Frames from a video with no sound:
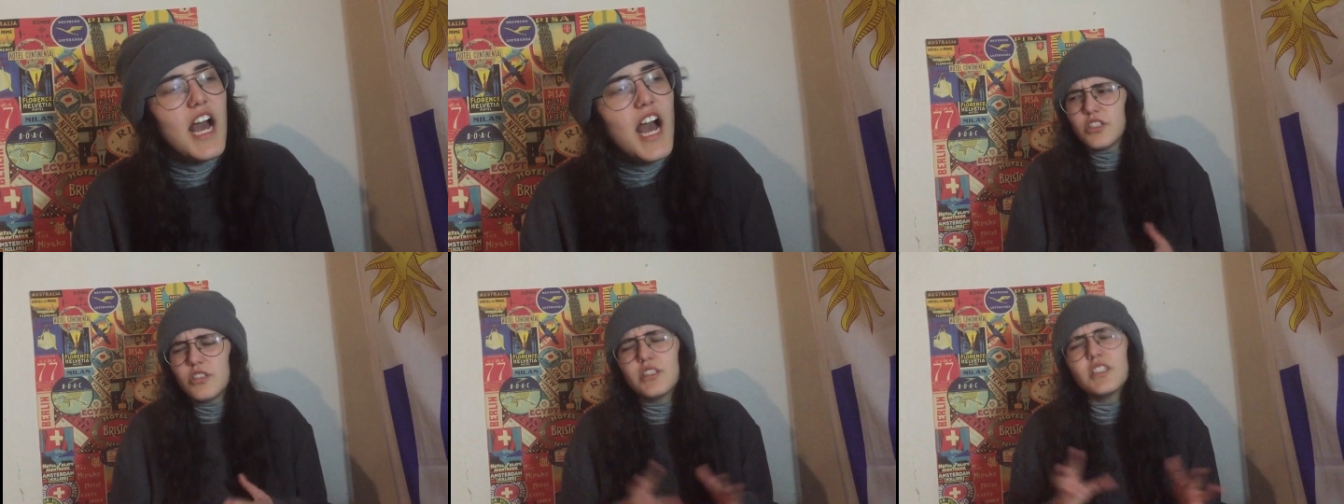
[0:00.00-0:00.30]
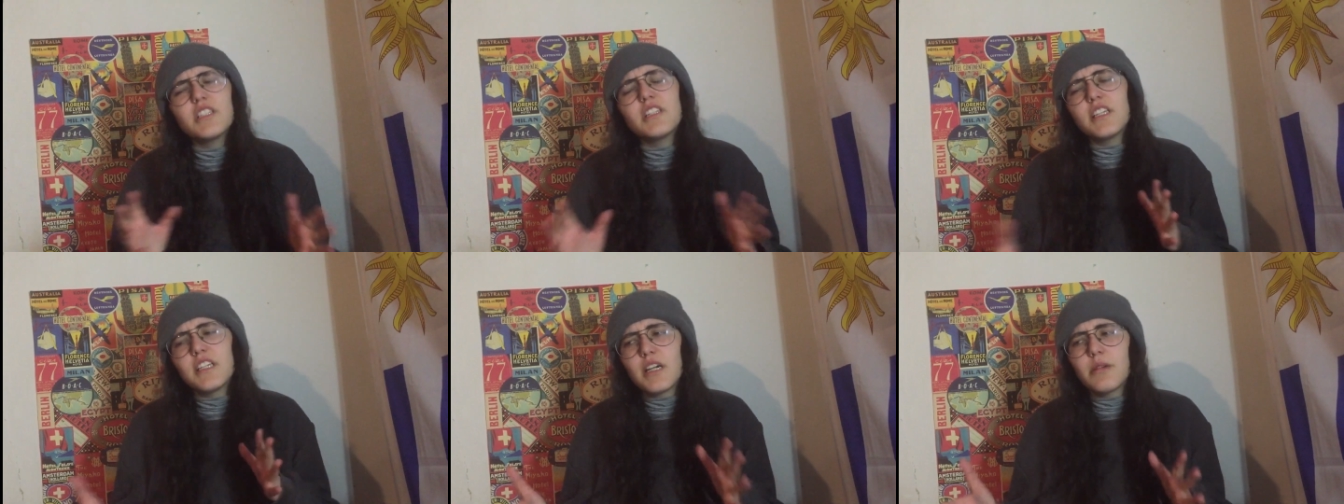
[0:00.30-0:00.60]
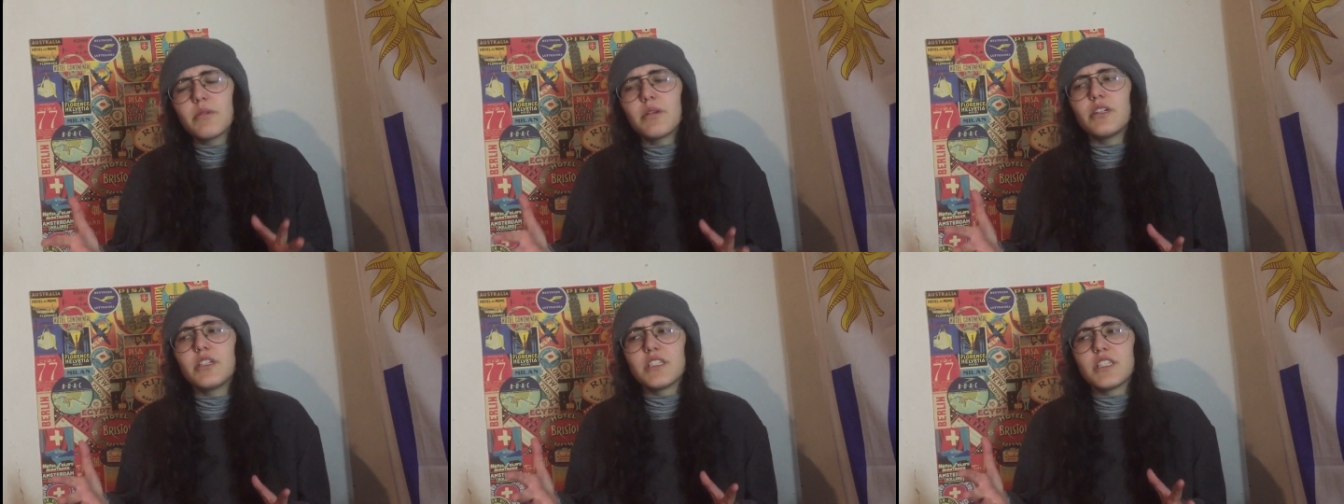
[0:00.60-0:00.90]
the only thing
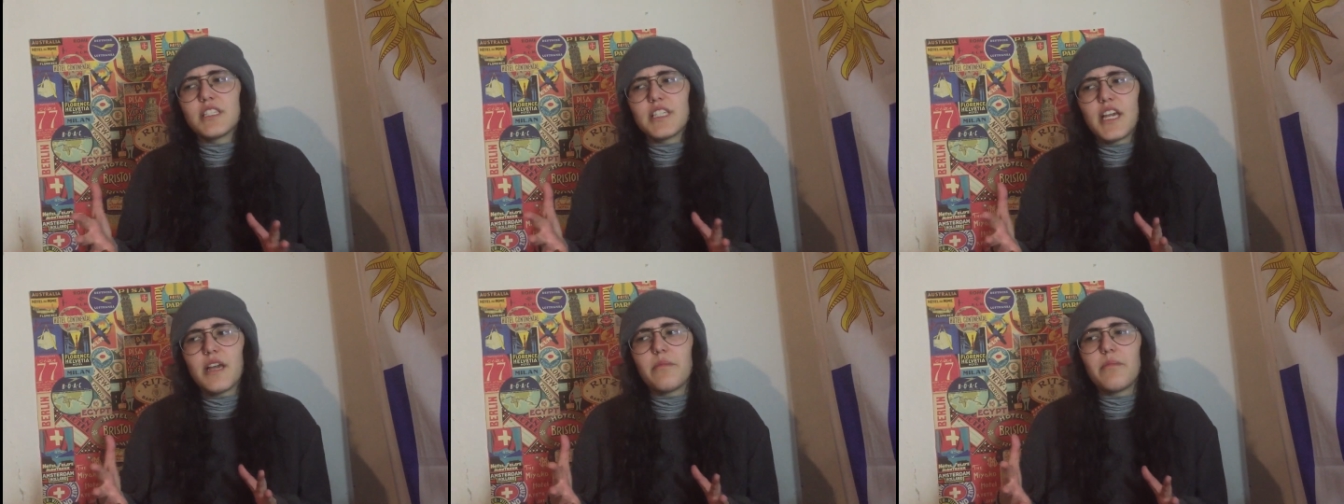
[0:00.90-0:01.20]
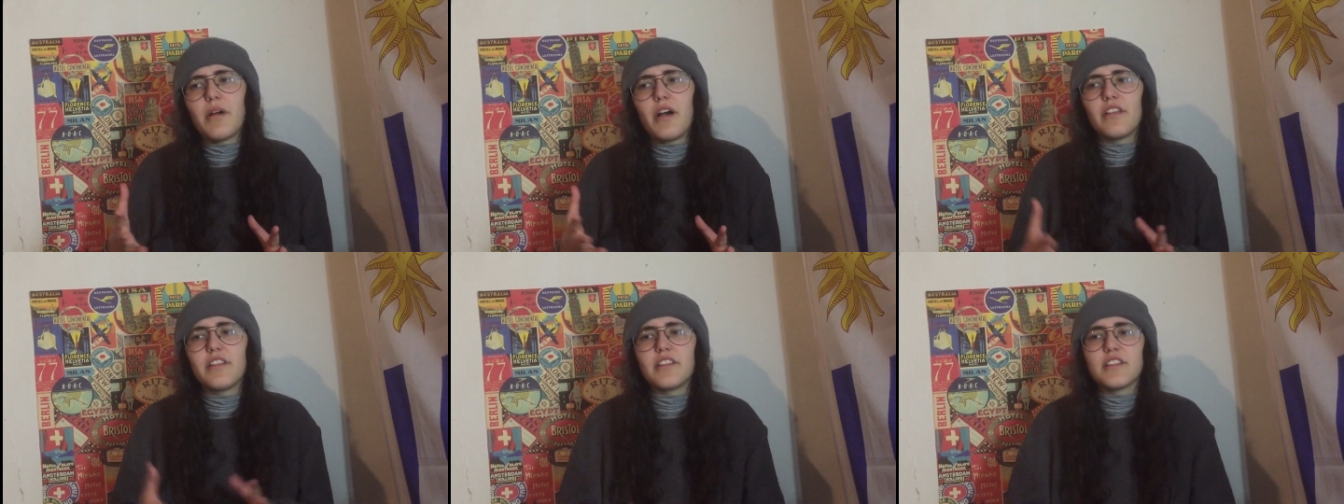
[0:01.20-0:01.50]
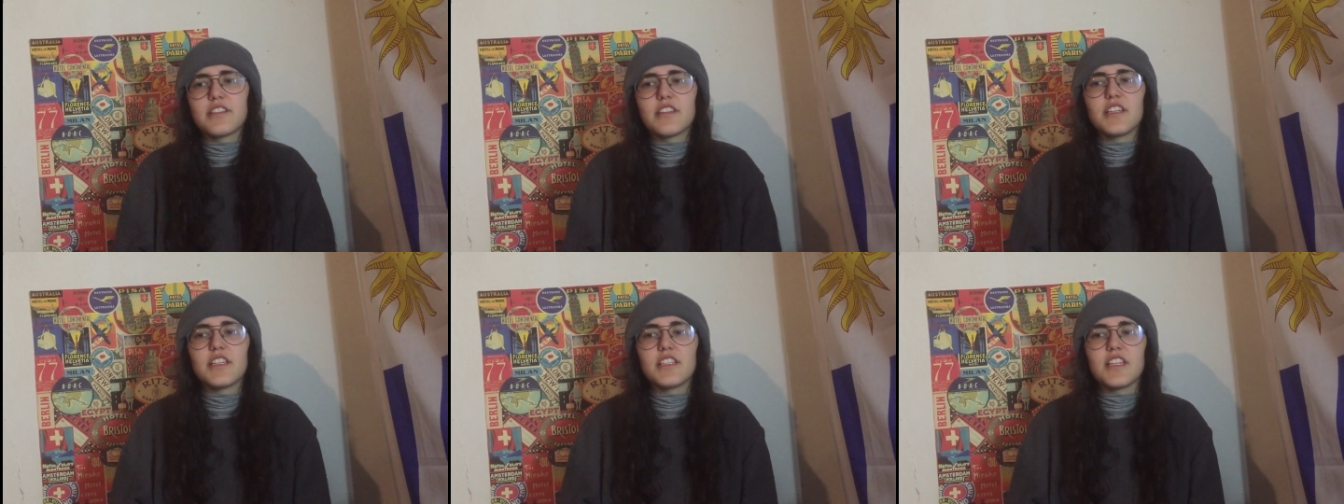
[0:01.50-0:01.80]
I'm gonna say about
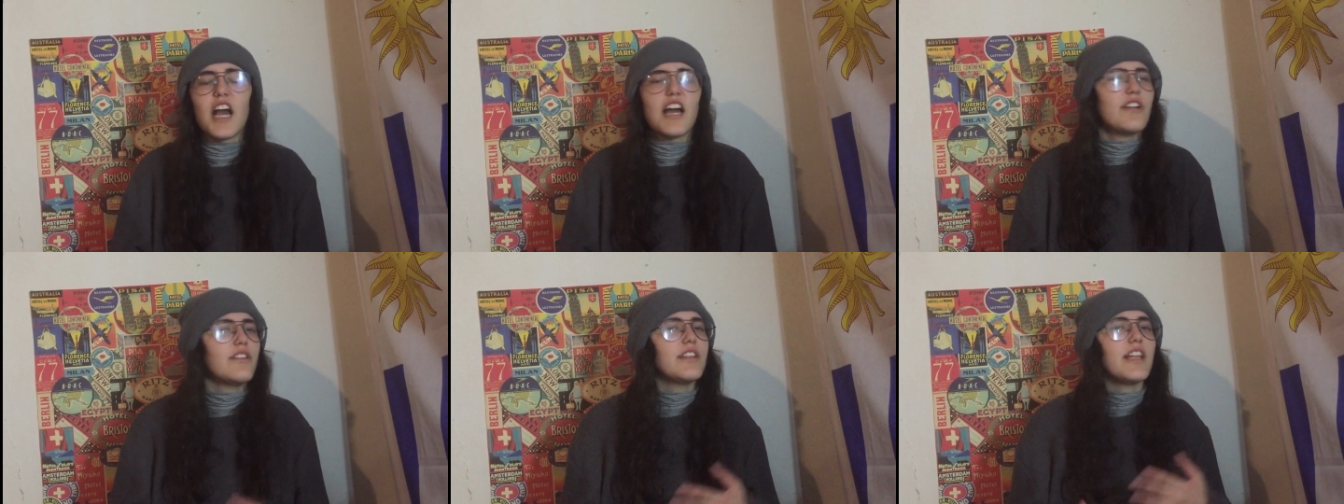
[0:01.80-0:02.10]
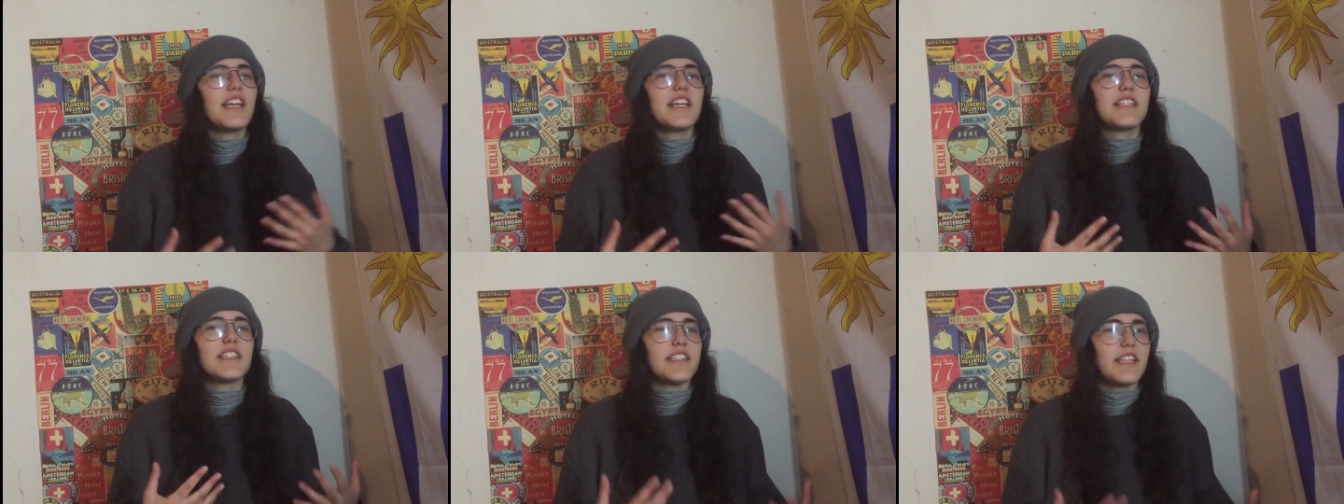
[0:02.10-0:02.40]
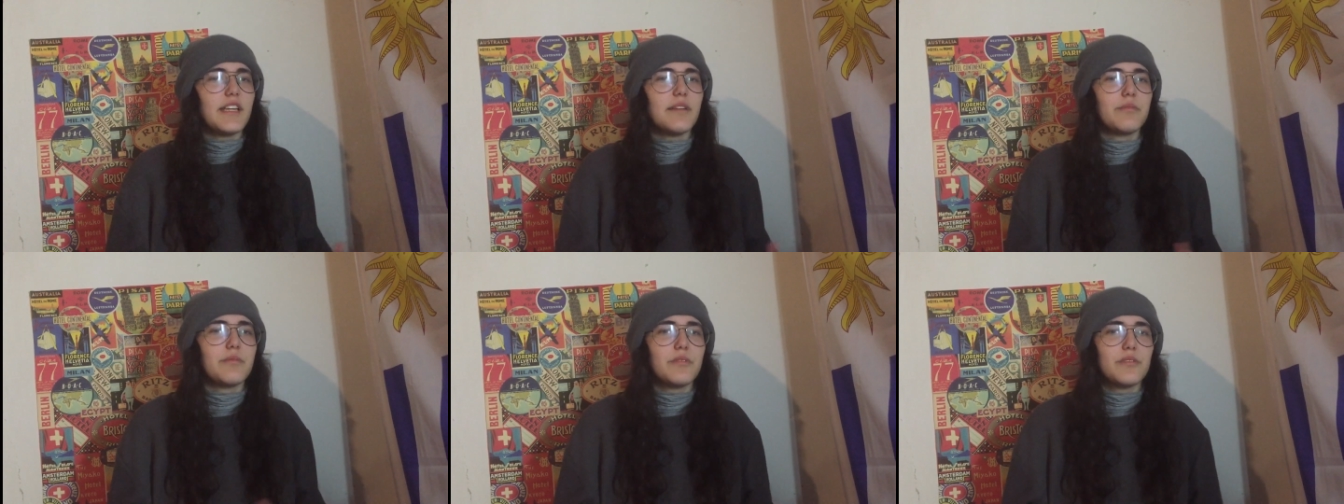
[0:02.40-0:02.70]
this is I don't like
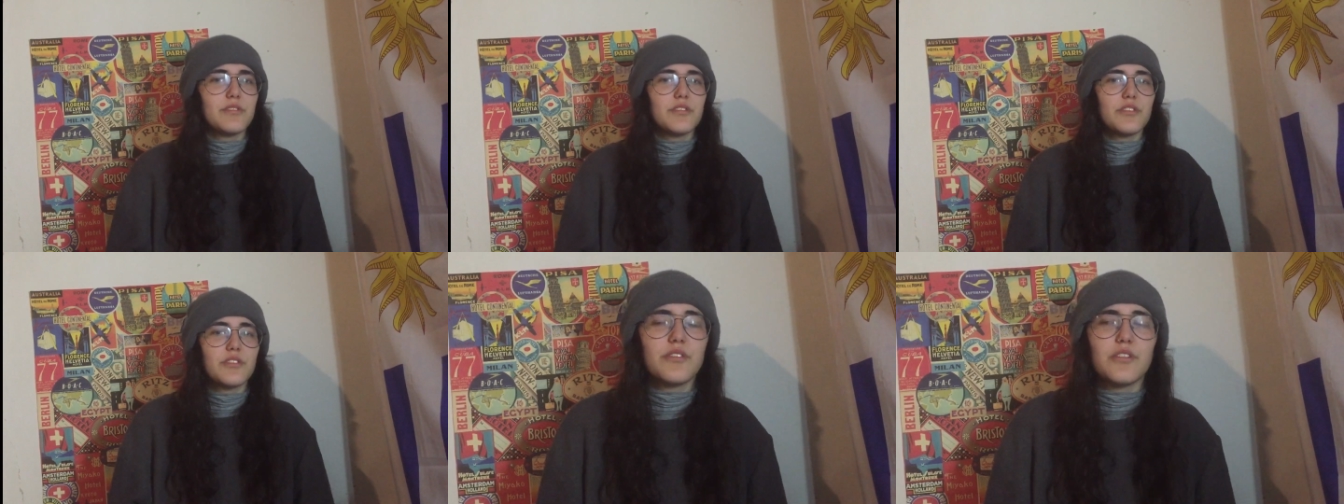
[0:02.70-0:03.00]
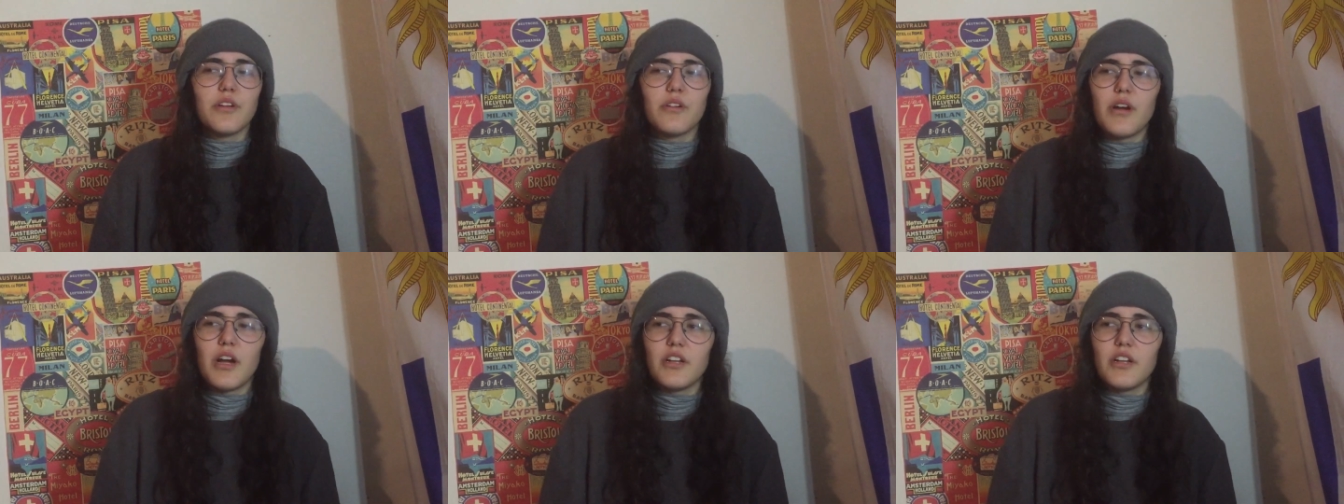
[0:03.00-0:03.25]
labels, you know,